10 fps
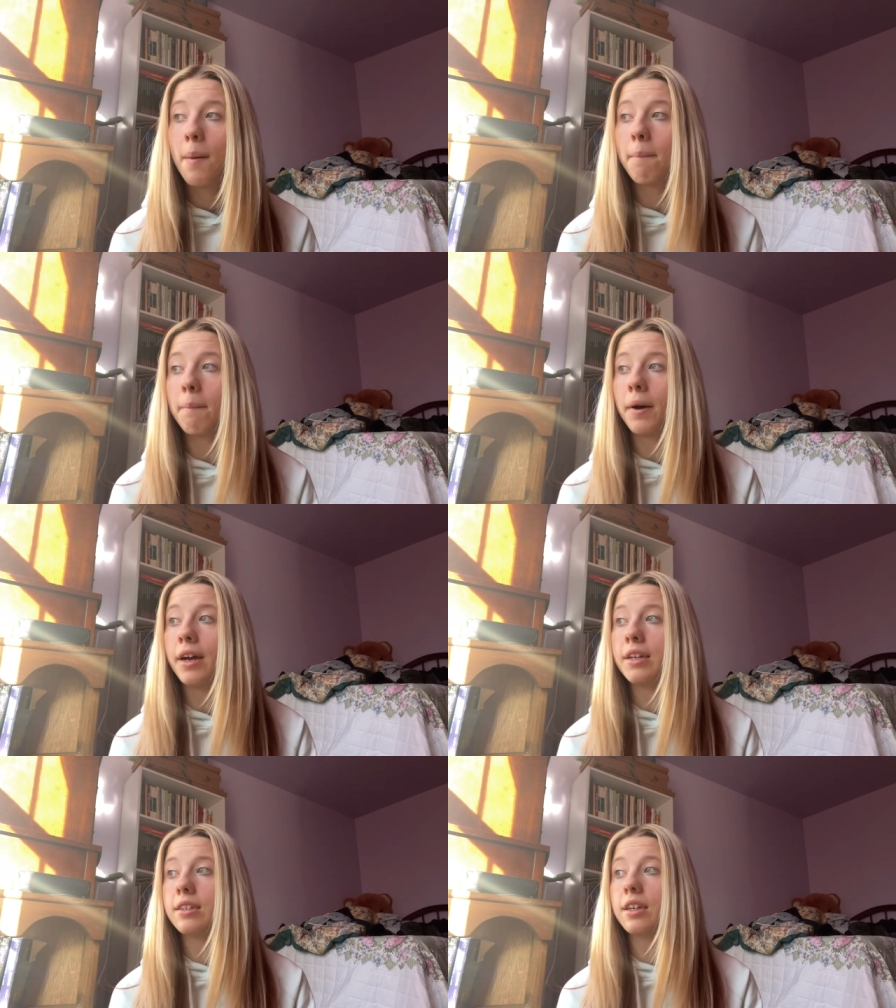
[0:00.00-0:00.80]

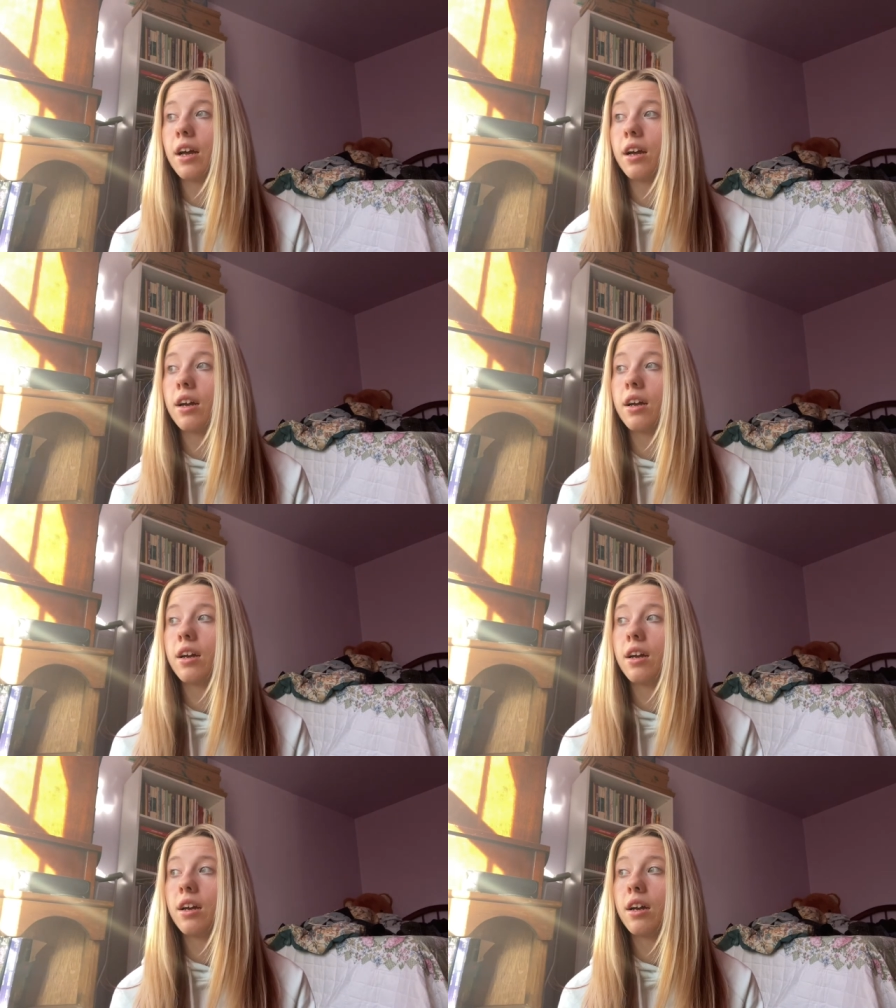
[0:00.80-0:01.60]
But
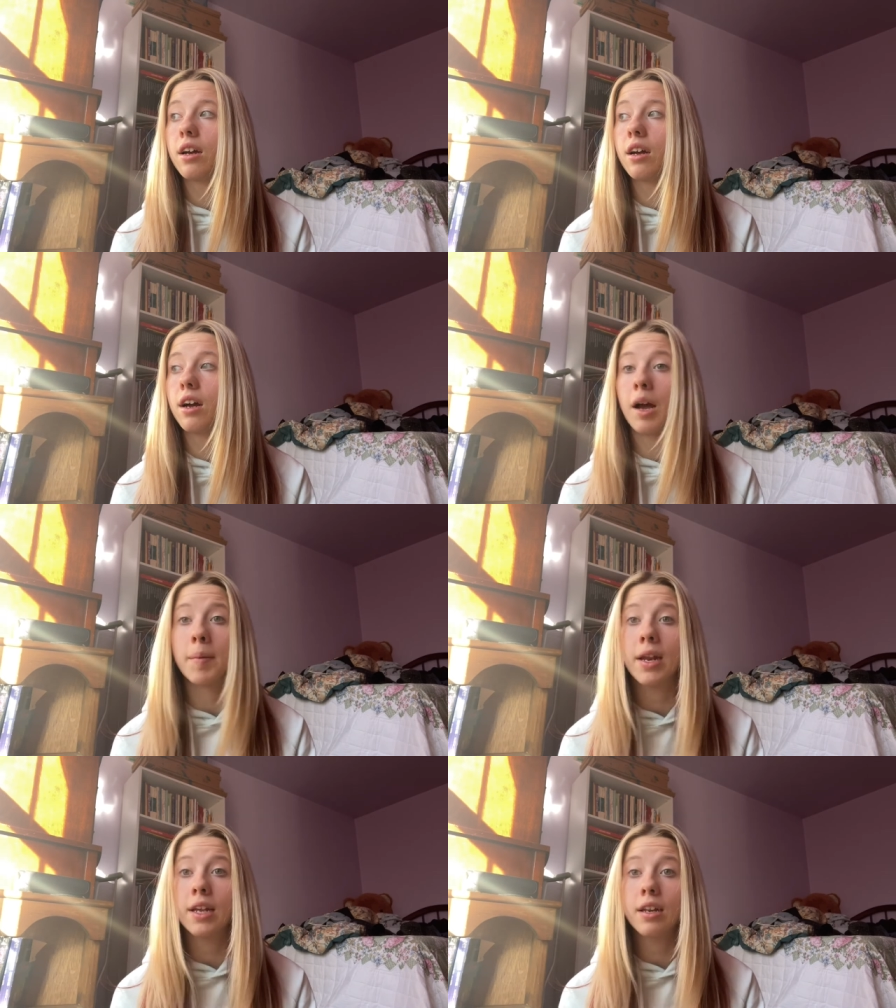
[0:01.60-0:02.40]
I
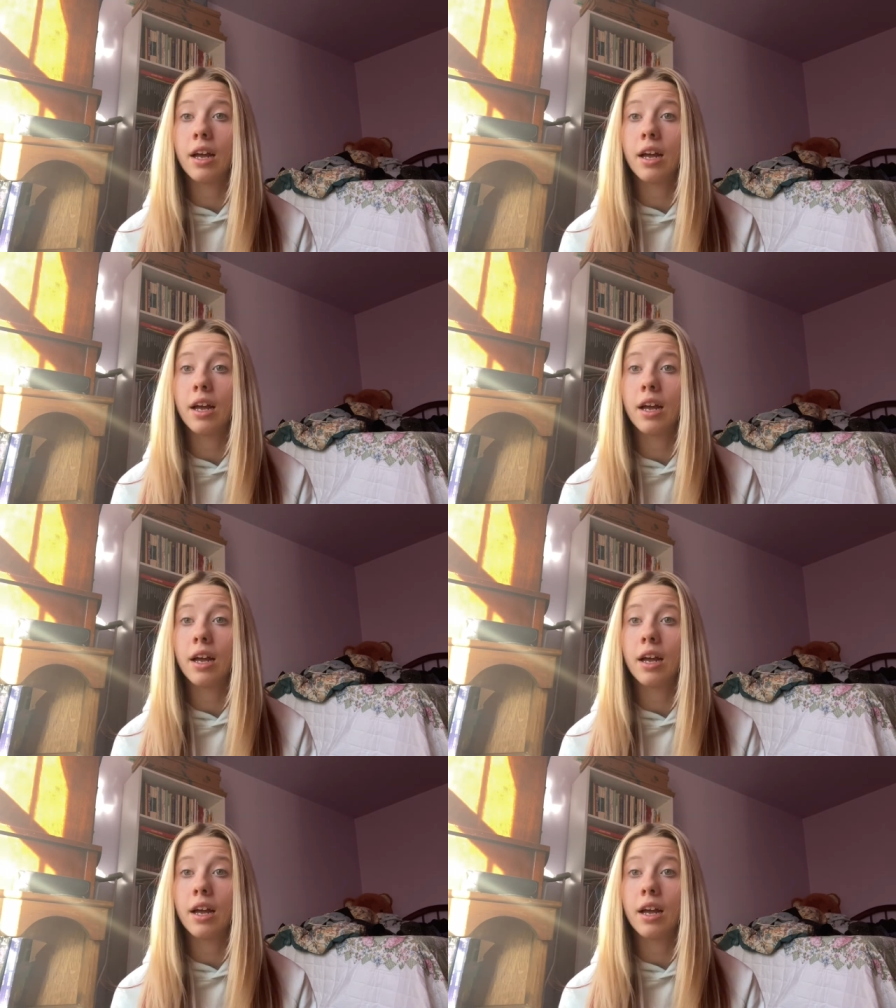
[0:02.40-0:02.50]
made it.